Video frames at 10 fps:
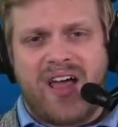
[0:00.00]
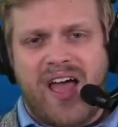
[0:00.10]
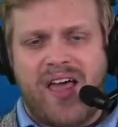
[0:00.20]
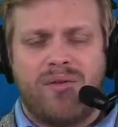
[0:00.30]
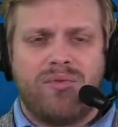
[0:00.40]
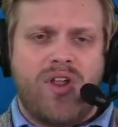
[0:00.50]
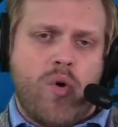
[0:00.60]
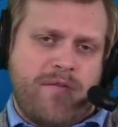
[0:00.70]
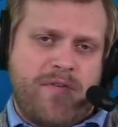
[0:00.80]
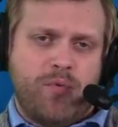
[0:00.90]
I don't know
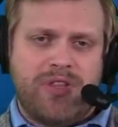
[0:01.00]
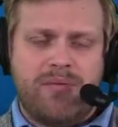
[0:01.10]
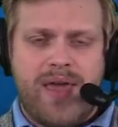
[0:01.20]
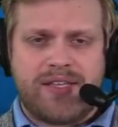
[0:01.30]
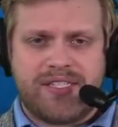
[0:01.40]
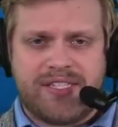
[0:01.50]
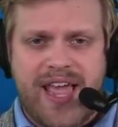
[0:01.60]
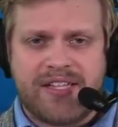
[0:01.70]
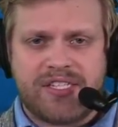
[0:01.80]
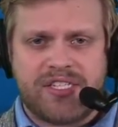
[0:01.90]
if it really makes
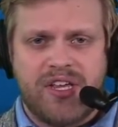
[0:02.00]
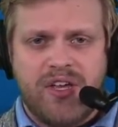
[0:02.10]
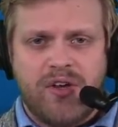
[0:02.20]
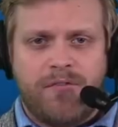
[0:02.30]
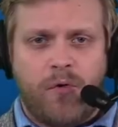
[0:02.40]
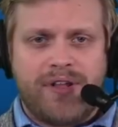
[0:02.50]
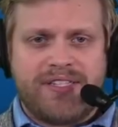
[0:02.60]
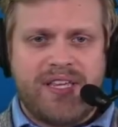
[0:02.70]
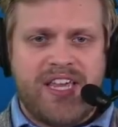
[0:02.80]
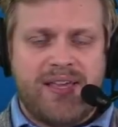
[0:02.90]
sense for a
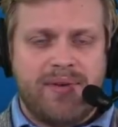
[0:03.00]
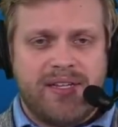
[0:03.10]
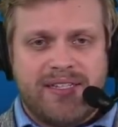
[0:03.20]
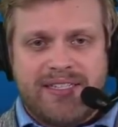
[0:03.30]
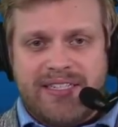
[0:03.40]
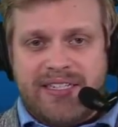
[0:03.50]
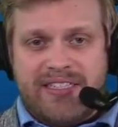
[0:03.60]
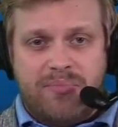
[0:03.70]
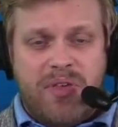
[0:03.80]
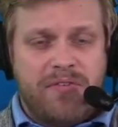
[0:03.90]
team
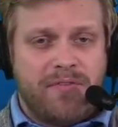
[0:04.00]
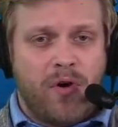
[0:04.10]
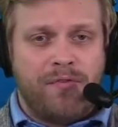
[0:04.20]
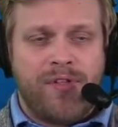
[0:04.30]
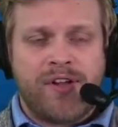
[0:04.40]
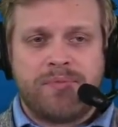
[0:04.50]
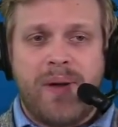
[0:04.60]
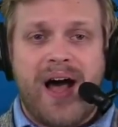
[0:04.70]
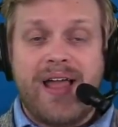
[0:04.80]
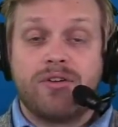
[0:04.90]
to be full-fledged
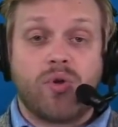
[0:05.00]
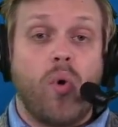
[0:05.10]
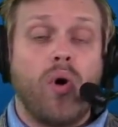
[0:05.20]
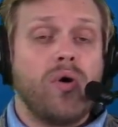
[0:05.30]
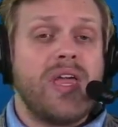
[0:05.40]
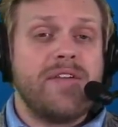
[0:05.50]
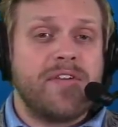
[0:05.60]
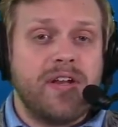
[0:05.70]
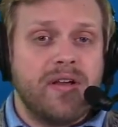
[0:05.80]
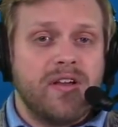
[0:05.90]
buyers or
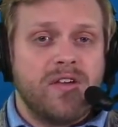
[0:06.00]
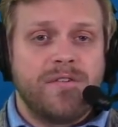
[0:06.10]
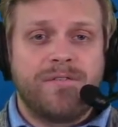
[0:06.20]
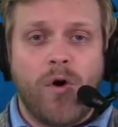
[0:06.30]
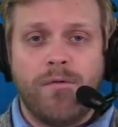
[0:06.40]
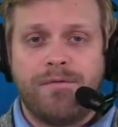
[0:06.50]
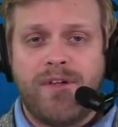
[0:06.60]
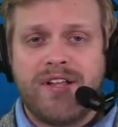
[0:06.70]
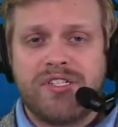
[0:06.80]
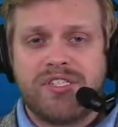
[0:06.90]
even
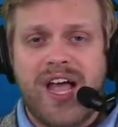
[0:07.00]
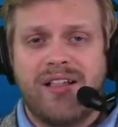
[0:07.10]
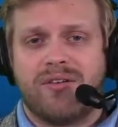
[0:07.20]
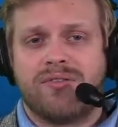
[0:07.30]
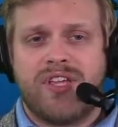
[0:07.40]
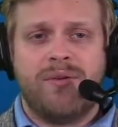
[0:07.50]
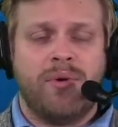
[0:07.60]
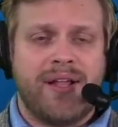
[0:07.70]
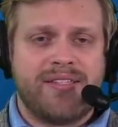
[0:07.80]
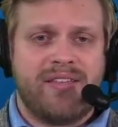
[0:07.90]
full-fledged sellers, and
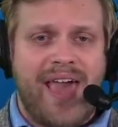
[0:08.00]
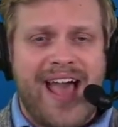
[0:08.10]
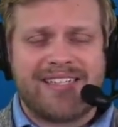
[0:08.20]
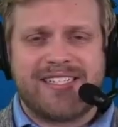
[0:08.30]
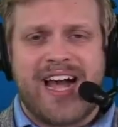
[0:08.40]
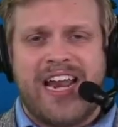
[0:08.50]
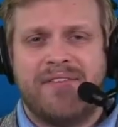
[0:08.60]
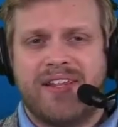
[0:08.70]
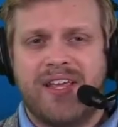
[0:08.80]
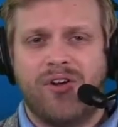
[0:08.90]
we'll get to that side of
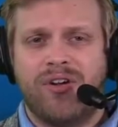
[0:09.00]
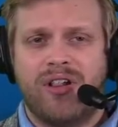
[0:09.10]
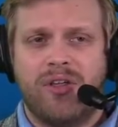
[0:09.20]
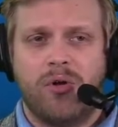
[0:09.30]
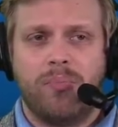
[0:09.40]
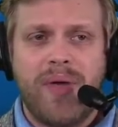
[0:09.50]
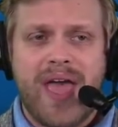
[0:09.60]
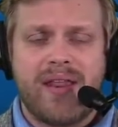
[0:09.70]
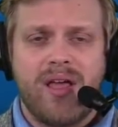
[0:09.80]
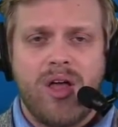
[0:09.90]
it here in a little bit.